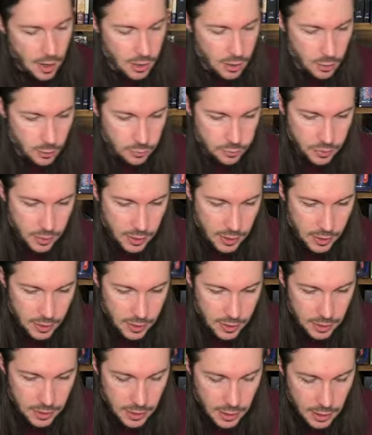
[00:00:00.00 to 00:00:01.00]
you'll
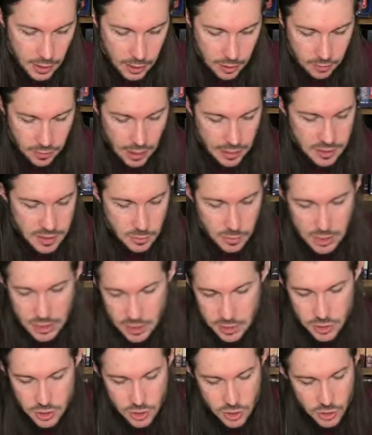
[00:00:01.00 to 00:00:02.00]
find. You've got some
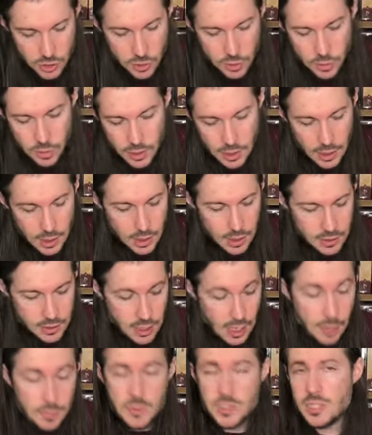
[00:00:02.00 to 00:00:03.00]
kitsune,
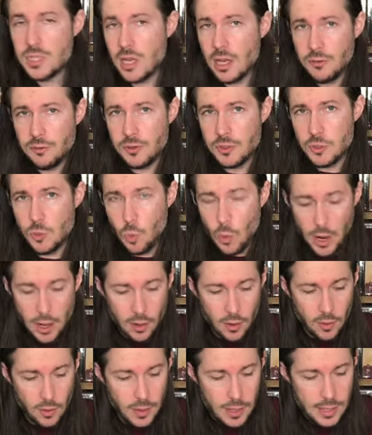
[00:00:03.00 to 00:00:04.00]
type stuff as
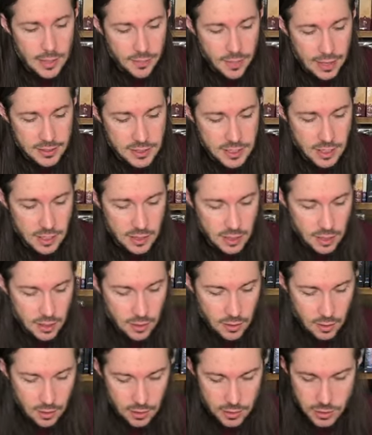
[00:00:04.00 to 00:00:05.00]
well that's in
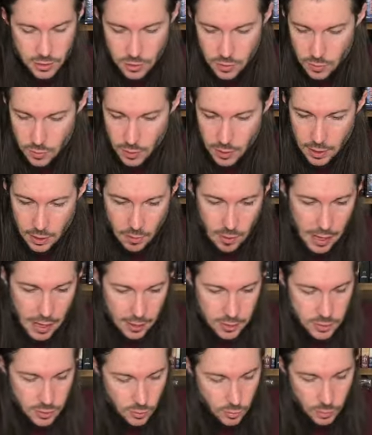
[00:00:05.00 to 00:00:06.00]
here to
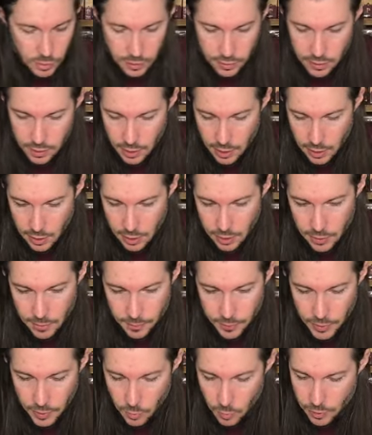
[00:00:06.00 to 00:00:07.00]
interact with uh,
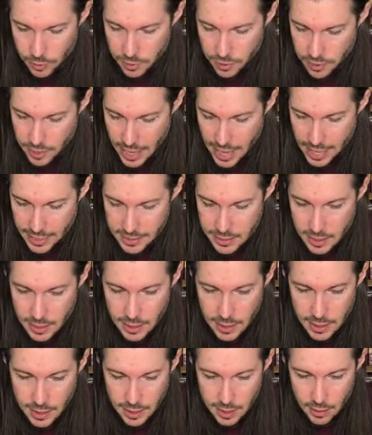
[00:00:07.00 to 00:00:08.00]
with that
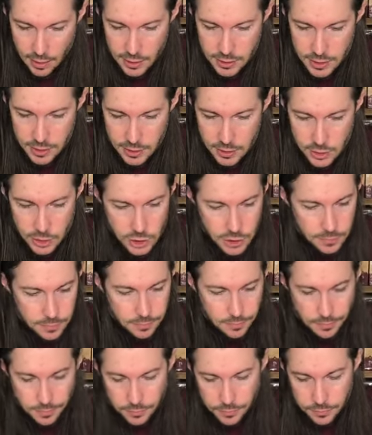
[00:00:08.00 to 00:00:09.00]
heritage.
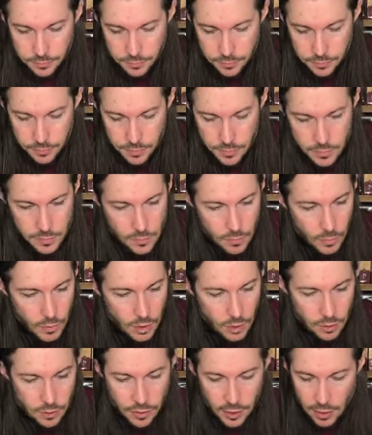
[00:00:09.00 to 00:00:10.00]

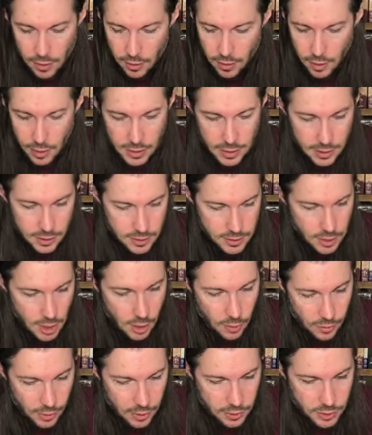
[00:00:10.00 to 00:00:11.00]
There is oh,
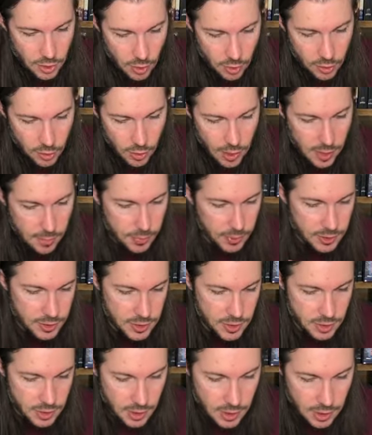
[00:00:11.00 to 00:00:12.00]
there's our
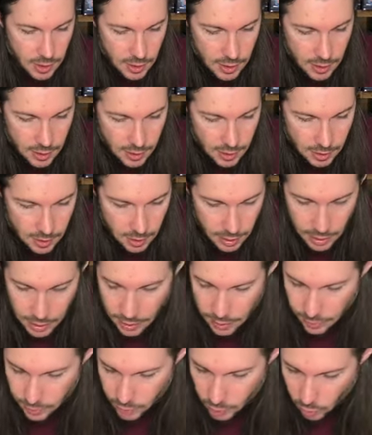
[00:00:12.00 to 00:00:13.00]
Krampus,
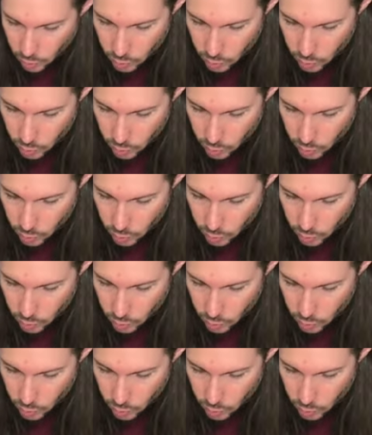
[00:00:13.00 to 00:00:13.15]
uh, the old